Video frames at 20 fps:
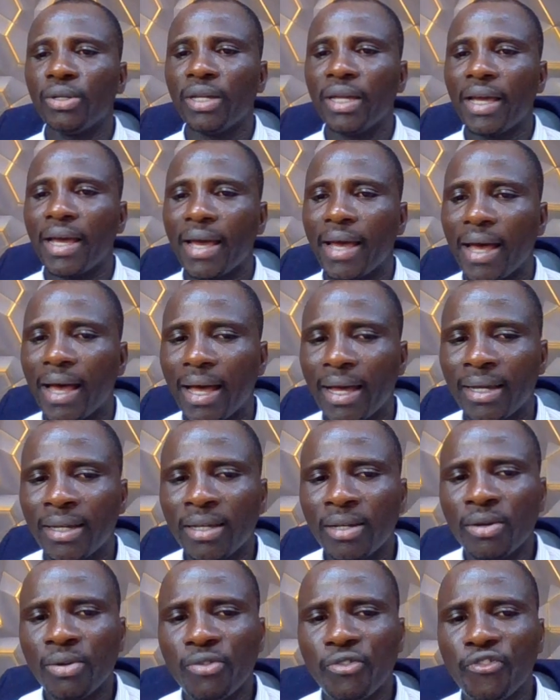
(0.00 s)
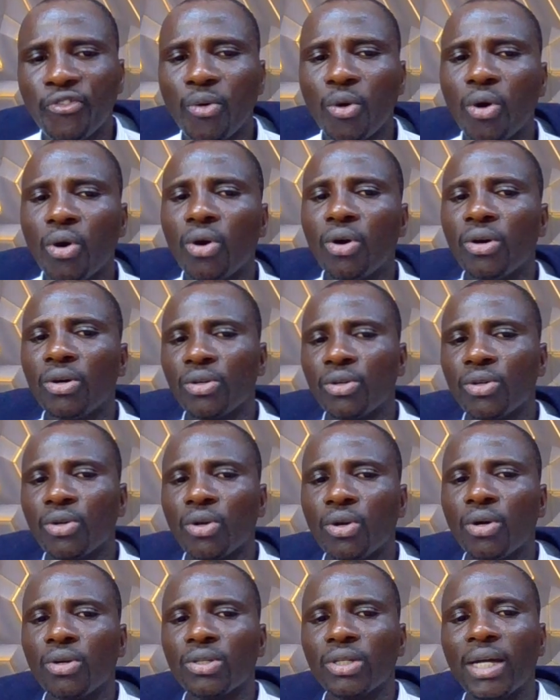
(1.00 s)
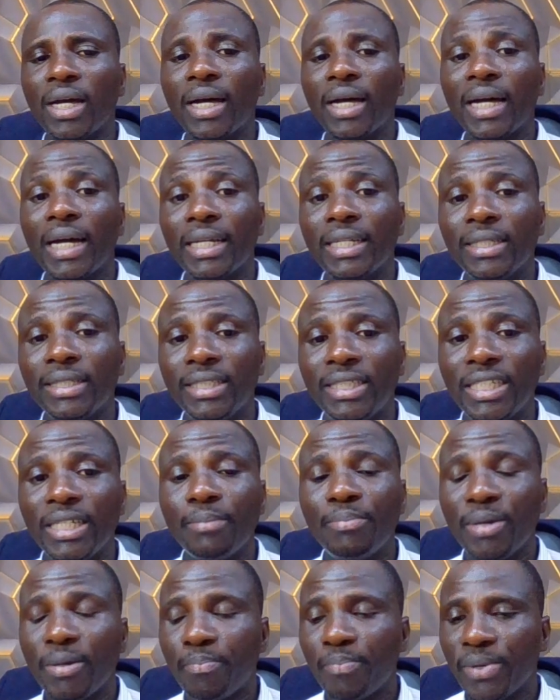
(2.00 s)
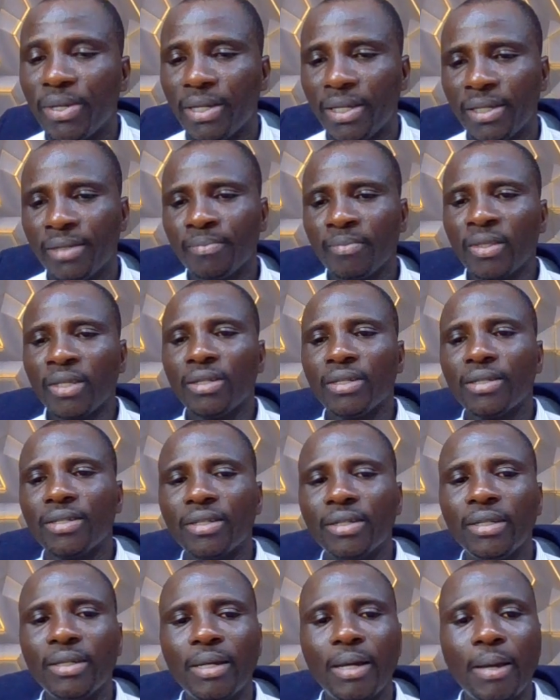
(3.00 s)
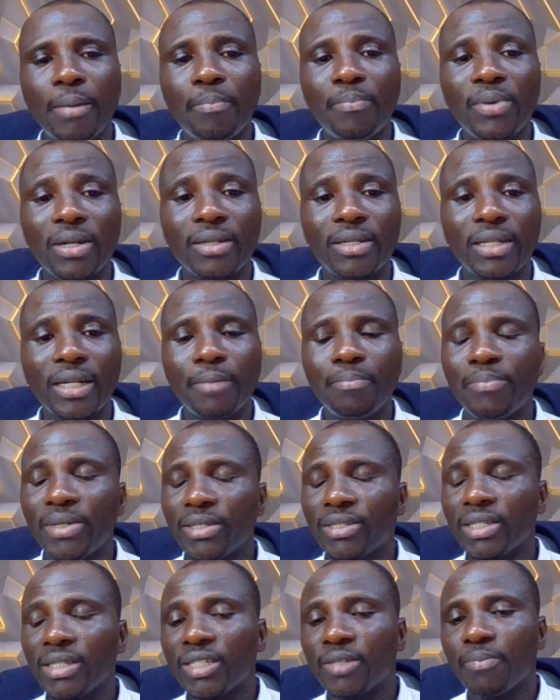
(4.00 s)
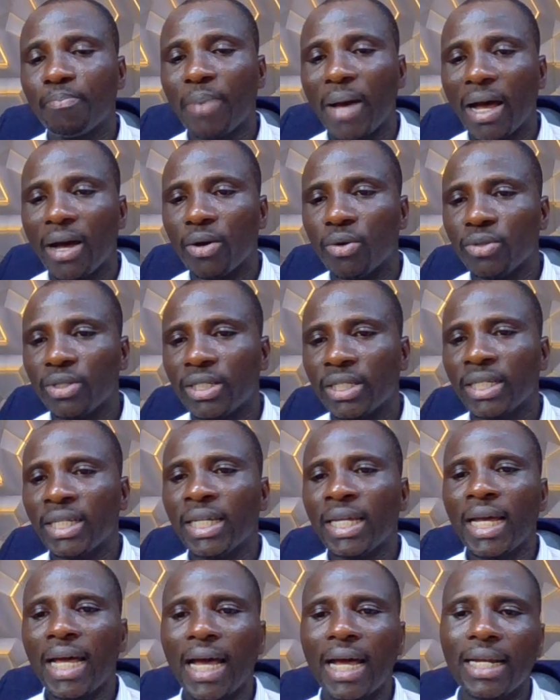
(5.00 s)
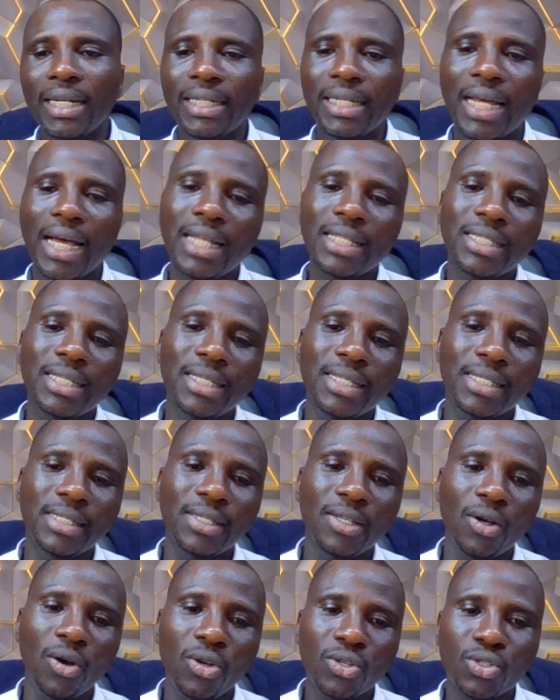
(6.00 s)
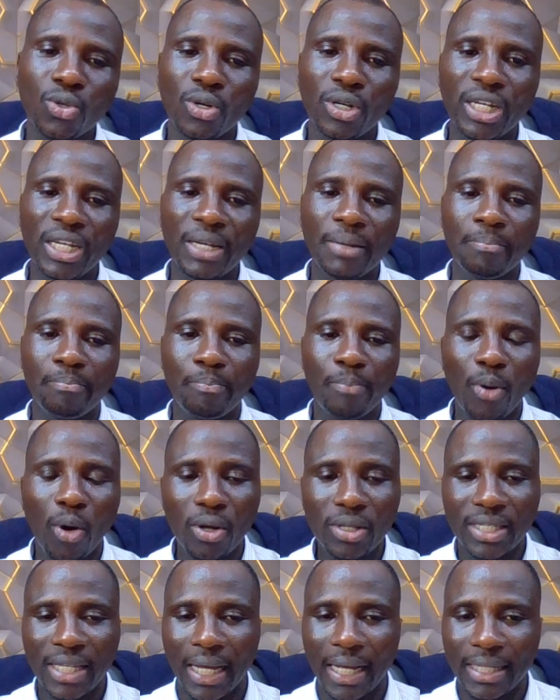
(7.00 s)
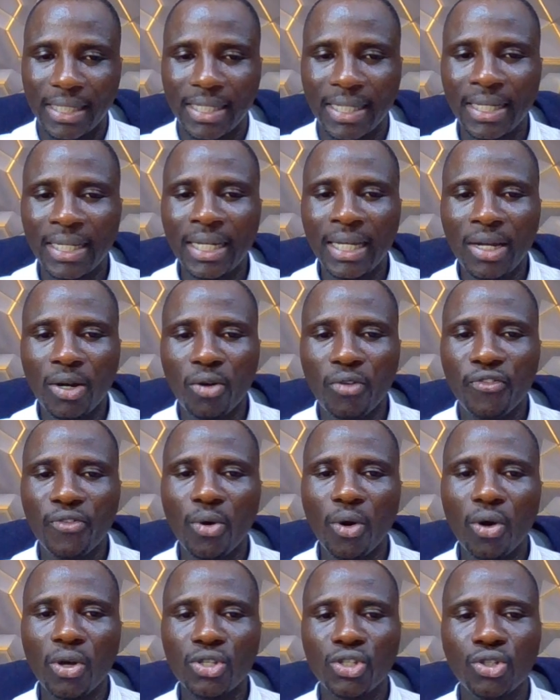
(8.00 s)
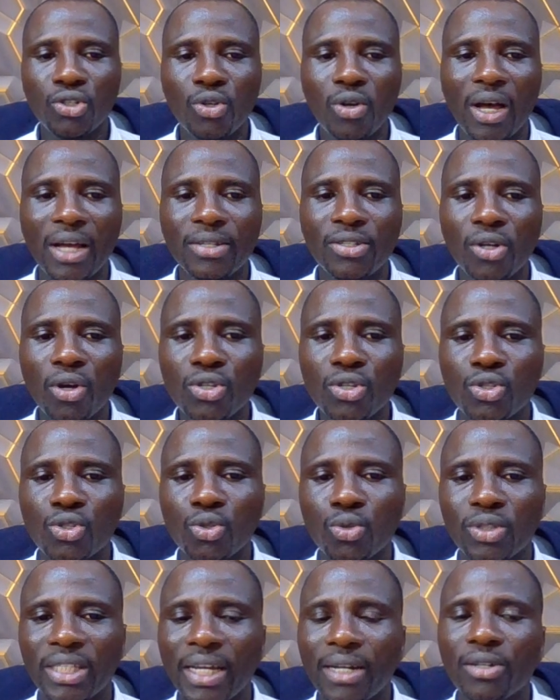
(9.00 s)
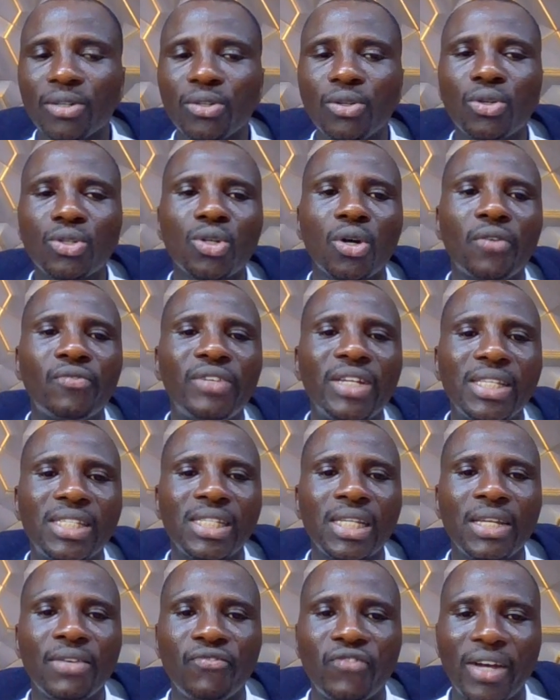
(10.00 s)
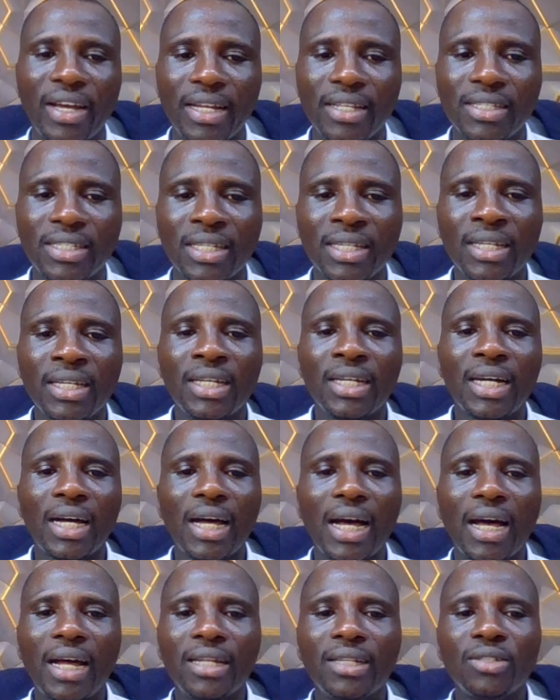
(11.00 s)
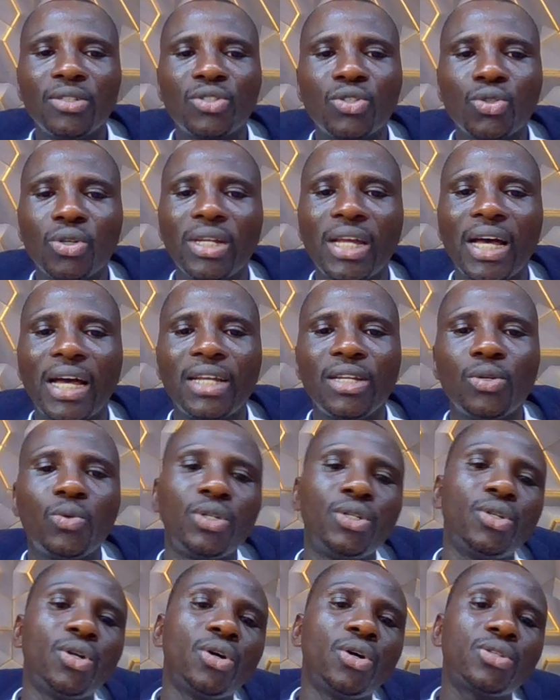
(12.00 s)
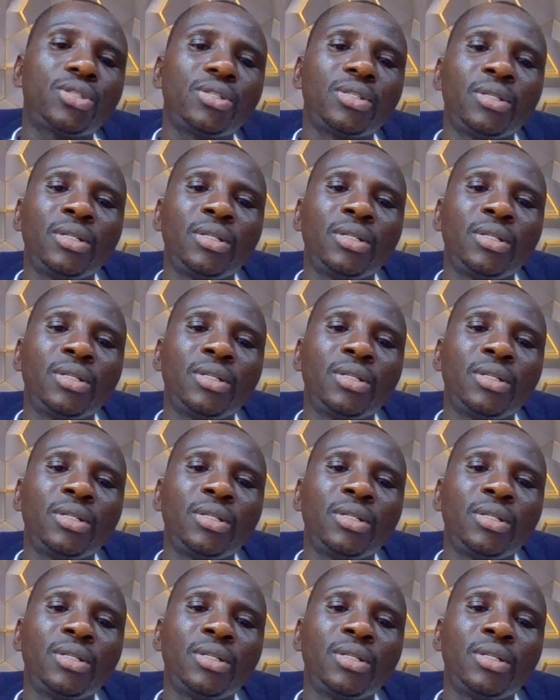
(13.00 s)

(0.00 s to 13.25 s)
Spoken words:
year for growth, GBP, Great British Pound, and that is also important. Of course, you are just to take note of this event, and so that you will not